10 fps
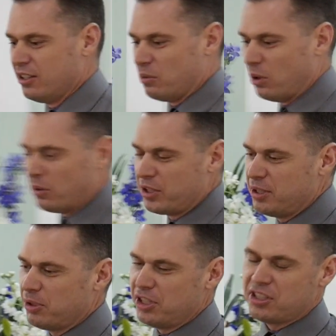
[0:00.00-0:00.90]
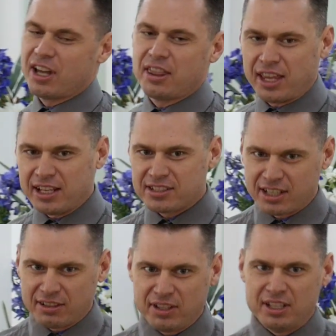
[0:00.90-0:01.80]
what would he preach on?
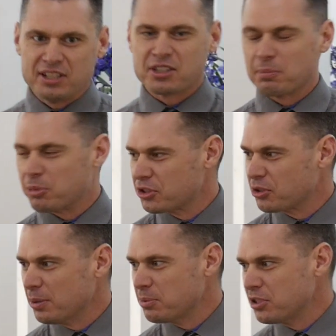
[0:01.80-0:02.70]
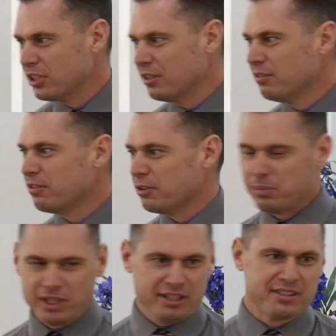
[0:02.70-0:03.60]
Thanksgiving is the prescription for
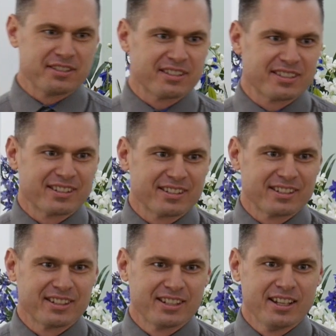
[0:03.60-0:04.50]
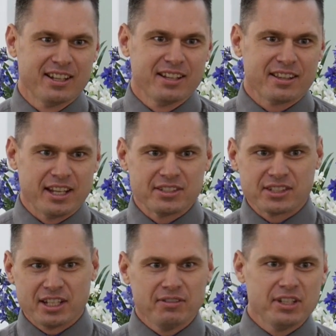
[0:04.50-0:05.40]
peace.
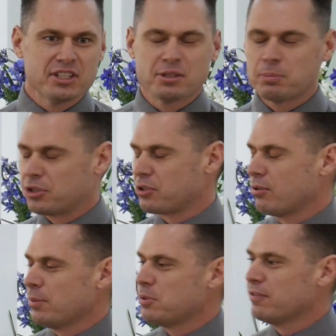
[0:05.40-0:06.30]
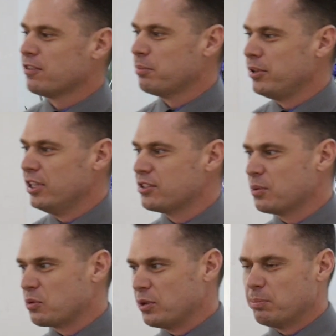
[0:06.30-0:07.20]
Thanksgiving is the prescription for peace,
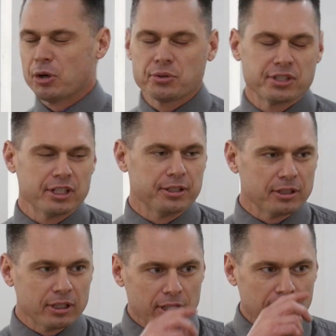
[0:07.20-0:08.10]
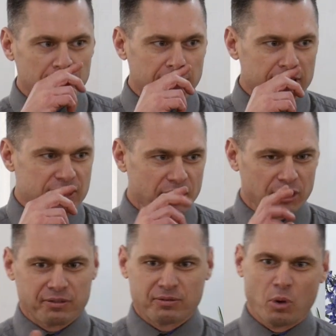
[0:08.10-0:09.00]
which we posted.
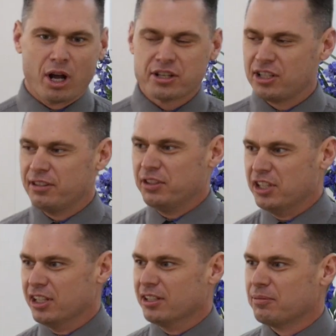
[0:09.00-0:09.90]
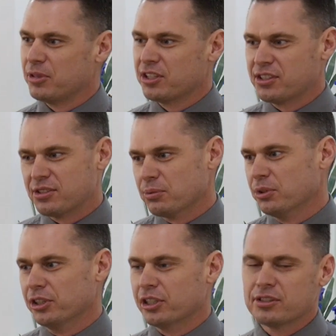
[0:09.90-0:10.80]
So watch it if you didn't, because it's a
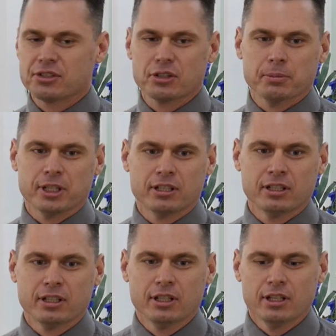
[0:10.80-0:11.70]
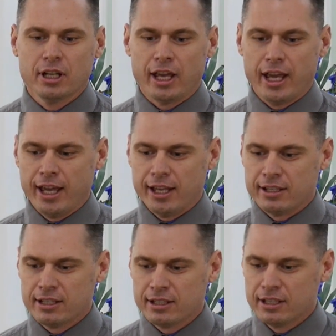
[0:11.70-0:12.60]
really good sermon.
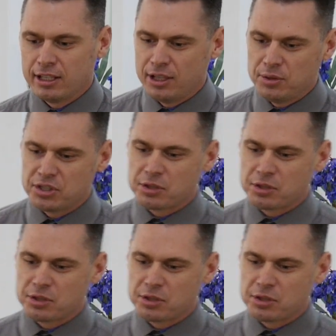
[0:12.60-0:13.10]
And he was